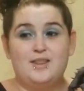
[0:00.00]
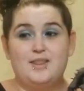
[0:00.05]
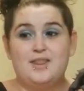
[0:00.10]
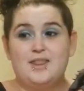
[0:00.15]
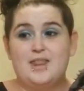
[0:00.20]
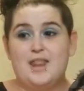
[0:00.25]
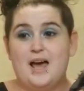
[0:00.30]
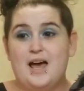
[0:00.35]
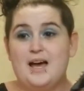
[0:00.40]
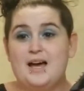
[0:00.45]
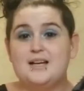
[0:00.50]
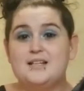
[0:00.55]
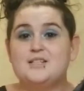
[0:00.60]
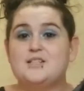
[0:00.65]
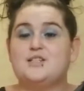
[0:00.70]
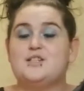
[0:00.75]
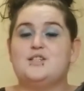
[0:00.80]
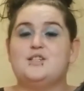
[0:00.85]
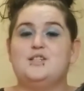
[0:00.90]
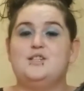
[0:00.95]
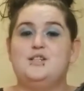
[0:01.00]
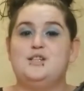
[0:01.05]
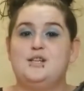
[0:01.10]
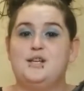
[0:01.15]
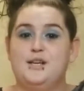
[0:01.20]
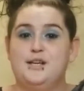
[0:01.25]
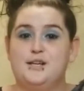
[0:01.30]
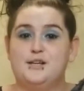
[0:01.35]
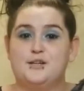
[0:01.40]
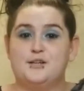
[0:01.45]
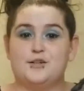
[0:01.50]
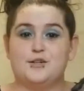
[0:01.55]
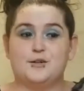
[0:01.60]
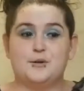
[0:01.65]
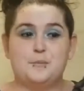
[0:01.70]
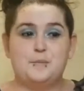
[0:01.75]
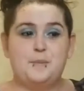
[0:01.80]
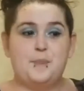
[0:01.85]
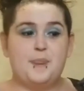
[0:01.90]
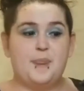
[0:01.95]
last
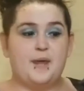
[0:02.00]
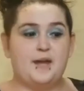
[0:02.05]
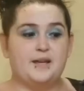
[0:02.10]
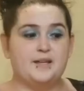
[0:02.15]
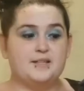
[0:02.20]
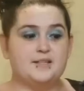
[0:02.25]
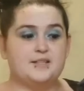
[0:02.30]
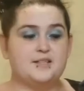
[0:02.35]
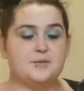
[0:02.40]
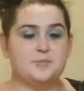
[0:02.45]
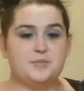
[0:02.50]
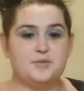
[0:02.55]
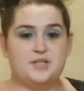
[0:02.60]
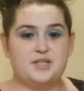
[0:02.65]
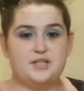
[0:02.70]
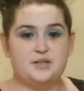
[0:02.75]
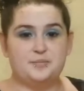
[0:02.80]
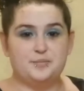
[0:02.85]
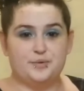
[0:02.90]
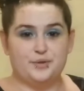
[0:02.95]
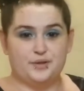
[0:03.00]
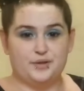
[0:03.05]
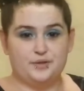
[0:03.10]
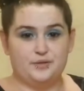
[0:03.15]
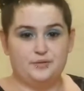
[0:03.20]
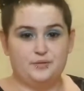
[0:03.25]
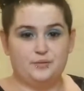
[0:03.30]
year in September,